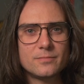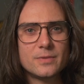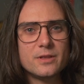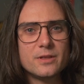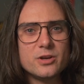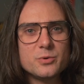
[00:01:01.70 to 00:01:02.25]

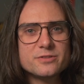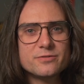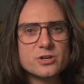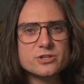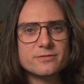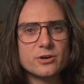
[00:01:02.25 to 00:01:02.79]
The newest
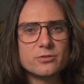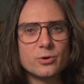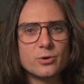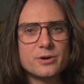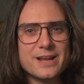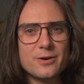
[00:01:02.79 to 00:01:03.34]
version of
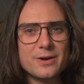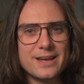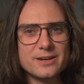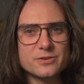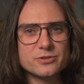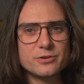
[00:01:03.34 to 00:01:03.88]
Overlord now
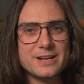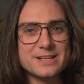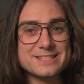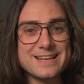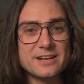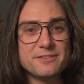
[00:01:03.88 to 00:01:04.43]
handles creating
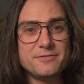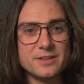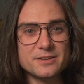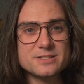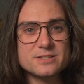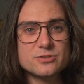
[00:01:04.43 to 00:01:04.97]
stacked
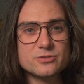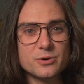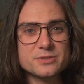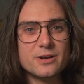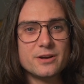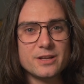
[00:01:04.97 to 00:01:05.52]
fills and
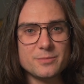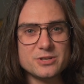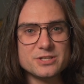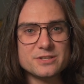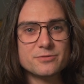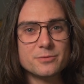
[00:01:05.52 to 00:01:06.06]
strokes on
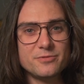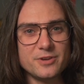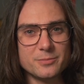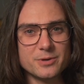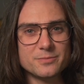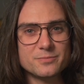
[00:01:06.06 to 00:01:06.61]
images from
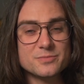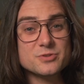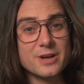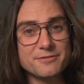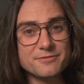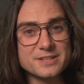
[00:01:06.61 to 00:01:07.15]
Figma. So
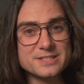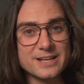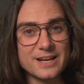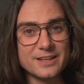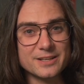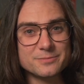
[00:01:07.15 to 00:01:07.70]
have fun
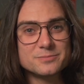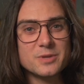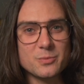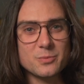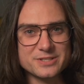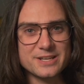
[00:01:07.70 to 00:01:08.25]
styling, and
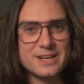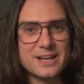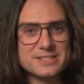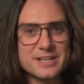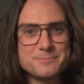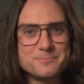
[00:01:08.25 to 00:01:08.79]
we'll see you
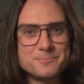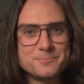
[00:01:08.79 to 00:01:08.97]
next time.